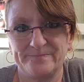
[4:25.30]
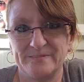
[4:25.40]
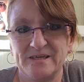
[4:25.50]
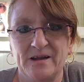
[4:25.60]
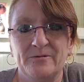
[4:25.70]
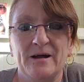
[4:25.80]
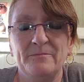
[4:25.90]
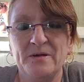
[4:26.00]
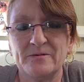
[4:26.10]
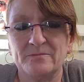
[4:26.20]
you know,
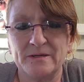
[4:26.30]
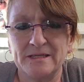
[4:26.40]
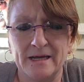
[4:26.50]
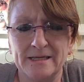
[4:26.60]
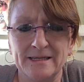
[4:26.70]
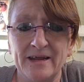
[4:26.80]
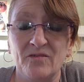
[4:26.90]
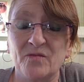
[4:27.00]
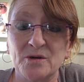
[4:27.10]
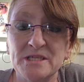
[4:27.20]
I'm not going to be taken
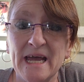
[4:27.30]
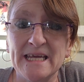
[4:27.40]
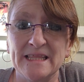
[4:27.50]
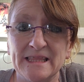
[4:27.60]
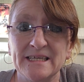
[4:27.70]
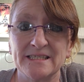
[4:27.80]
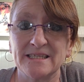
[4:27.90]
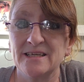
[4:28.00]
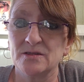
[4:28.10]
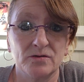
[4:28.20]
down for saying this.
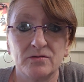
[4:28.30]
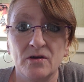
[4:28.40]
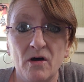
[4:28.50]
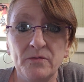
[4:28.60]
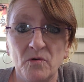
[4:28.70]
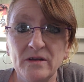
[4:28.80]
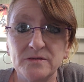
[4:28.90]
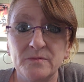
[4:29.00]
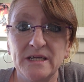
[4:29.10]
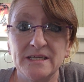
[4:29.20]
God
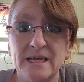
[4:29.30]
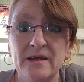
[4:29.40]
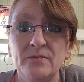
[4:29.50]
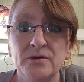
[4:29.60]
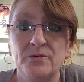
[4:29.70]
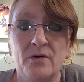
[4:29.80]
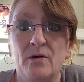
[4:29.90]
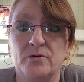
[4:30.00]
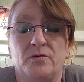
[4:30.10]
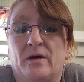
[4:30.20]
wants me to tell you
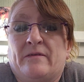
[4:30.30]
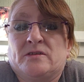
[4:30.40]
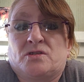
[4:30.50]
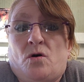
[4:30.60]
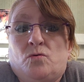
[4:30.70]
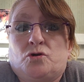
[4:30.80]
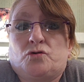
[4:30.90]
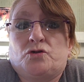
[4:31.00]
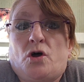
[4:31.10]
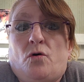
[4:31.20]
all, you haven't sold your
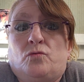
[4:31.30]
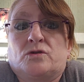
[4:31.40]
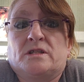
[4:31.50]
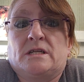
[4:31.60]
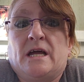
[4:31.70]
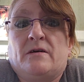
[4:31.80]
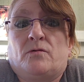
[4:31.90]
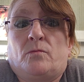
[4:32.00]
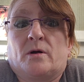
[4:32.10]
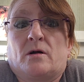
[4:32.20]
soul to the
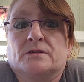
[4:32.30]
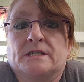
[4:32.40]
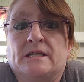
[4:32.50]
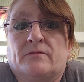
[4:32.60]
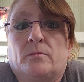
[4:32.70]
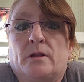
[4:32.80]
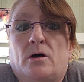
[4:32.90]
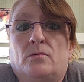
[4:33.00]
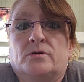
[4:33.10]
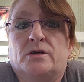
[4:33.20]
devil because it never
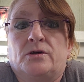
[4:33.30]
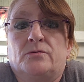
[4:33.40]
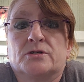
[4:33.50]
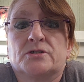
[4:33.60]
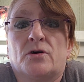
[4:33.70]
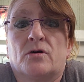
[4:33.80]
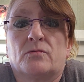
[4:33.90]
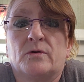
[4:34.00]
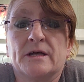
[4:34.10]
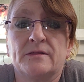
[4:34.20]
belonged to you to start
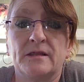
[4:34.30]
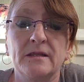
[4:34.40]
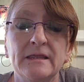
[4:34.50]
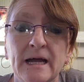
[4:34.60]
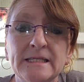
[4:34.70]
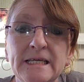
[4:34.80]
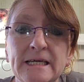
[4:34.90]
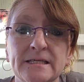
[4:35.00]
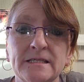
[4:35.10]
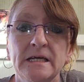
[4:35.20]
with. That's
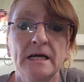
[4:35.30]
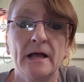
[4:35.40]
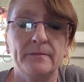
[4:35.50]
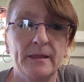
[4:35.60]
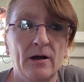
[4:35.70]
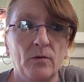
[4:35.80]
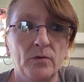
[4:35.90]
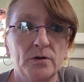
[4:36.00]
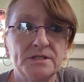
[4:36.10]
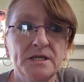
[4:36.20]
his. Now,
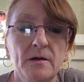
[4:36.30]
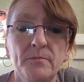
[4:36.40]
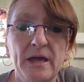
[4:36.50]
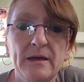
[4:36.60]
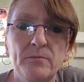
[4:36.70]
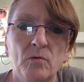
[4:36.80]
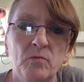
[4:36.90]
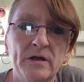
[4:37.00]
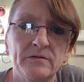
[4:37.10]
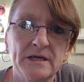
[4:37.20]
some people
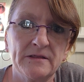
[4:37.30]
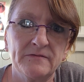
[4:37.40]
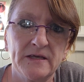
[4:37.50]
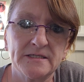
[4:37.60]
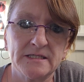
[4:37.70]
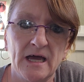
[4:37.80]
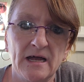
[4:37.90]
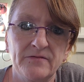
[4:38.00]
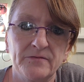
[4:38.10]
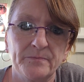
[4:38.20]
will live this
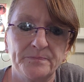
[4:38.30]
life